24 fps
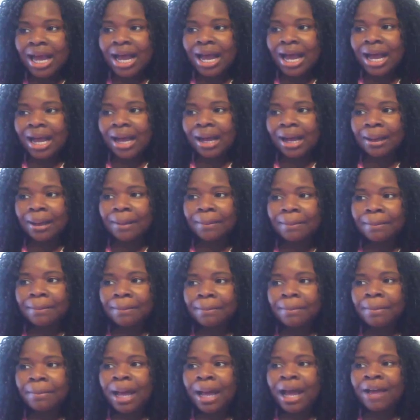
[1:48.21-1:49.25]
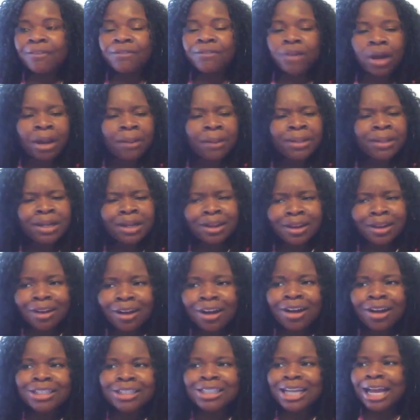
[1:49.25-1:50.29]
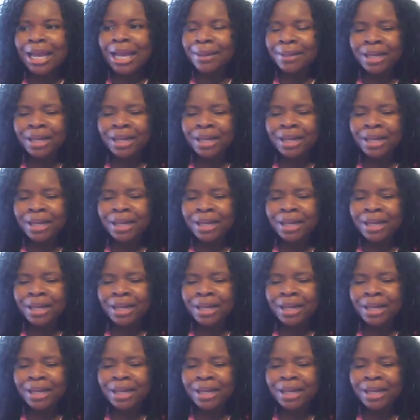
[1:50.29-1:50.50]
I've been a long time,